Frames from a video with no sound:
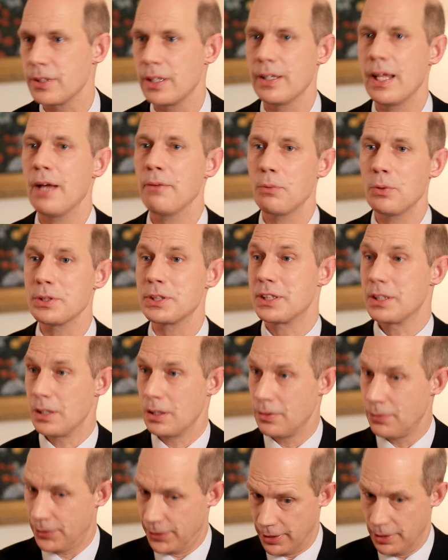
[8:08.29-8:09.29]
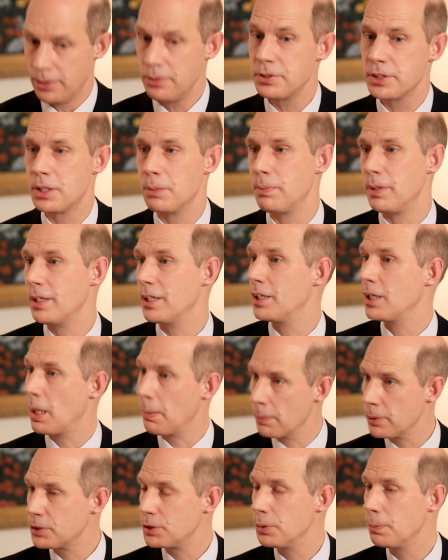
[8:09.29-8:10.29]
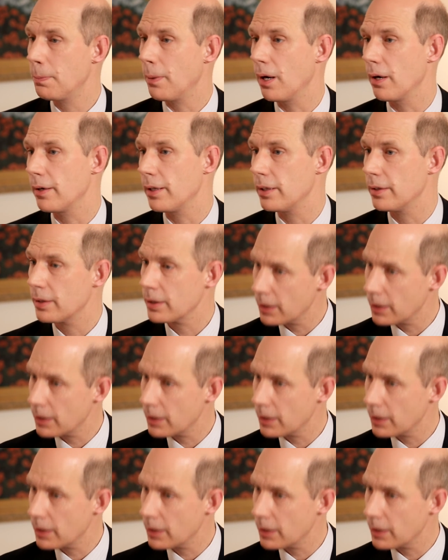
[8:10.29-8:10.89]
And that used to be the number 2 party in the